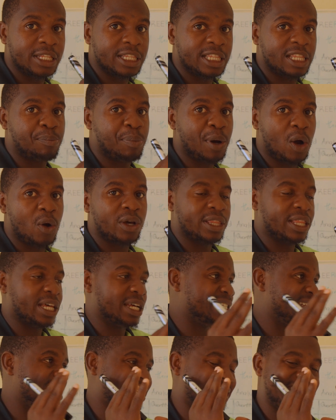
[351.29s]
The power
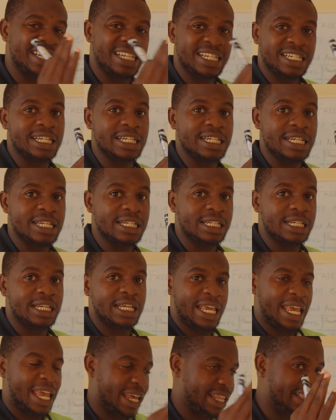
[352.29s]
that is needed
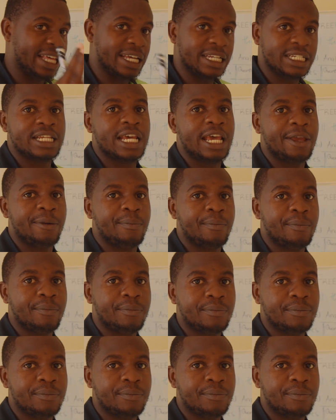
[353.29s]
at that time.